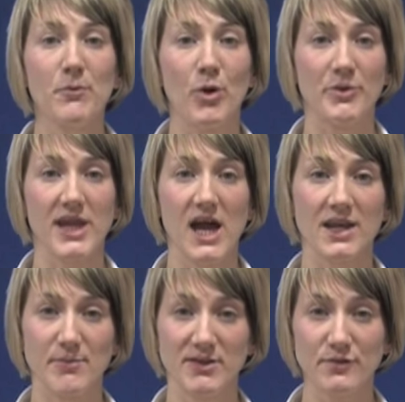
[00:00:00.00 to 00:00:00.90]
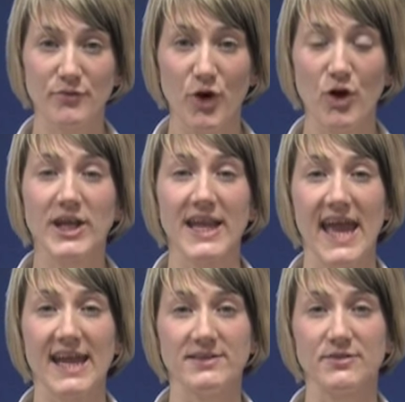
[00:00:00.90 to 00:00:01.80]
What were the arguments for and
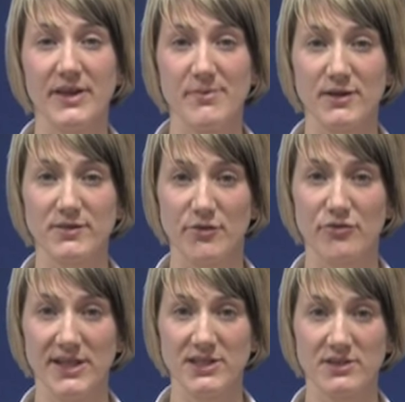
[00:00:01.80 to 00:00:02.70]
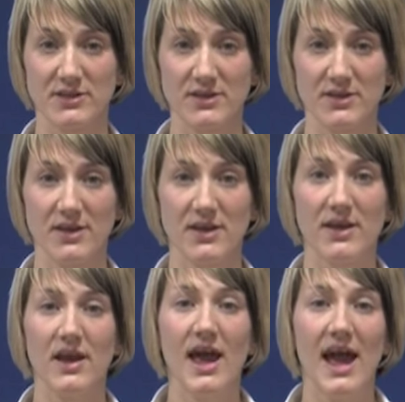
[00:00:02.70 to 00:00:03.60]
against female suffrage?
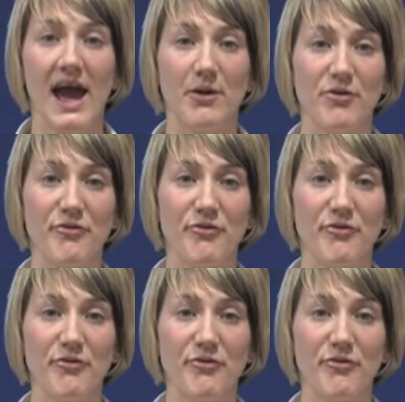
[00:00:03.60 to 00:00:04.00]
How